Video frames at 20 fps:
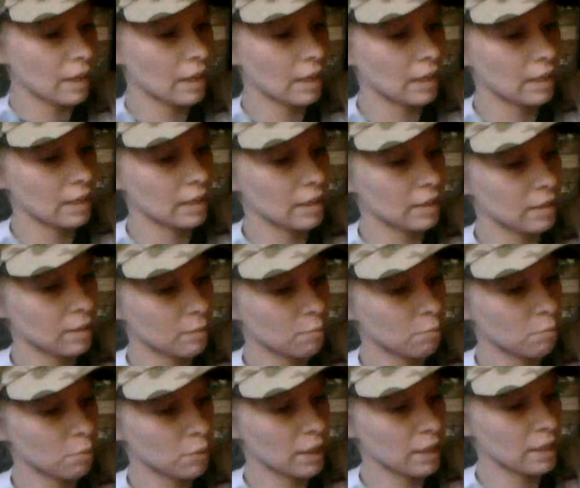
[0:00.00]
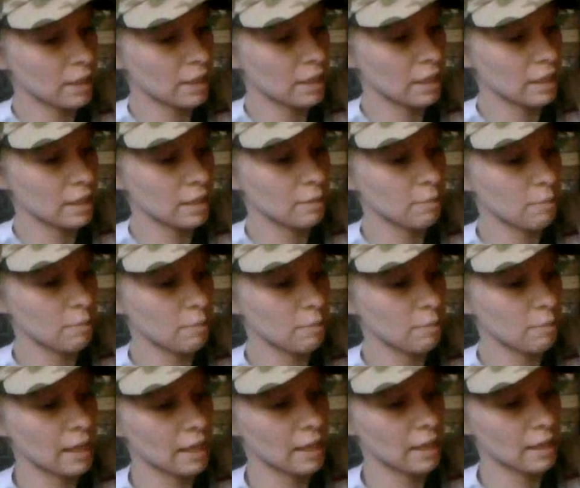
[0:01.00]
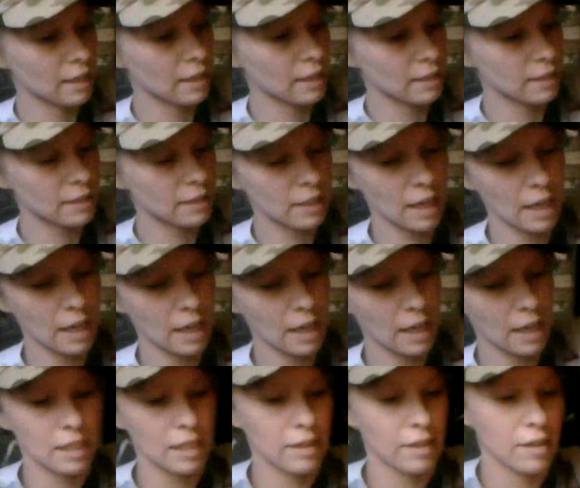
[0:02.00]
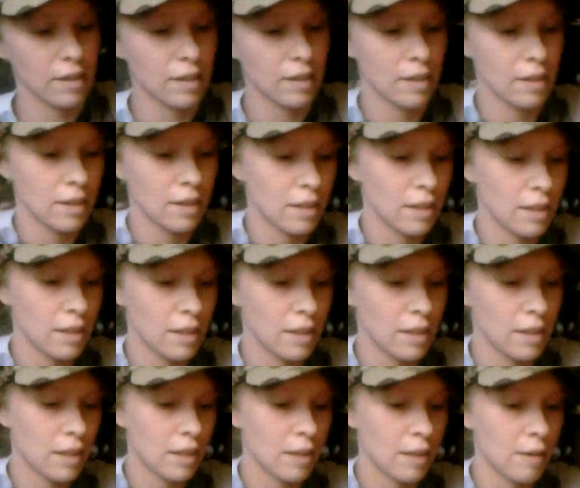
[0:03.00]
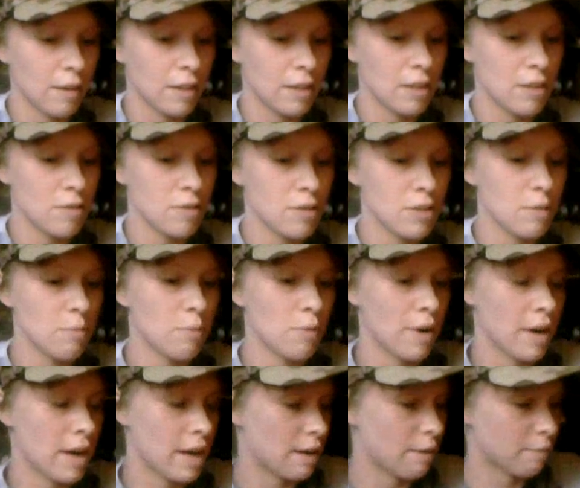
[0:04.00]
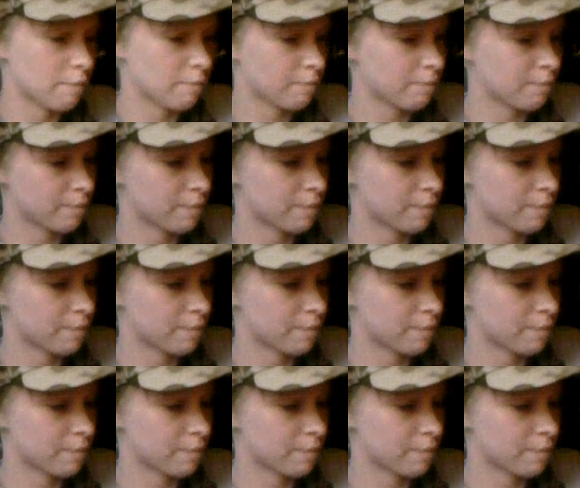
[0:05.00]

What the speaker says: and blend it into my sides here. And I'm going to use the brown,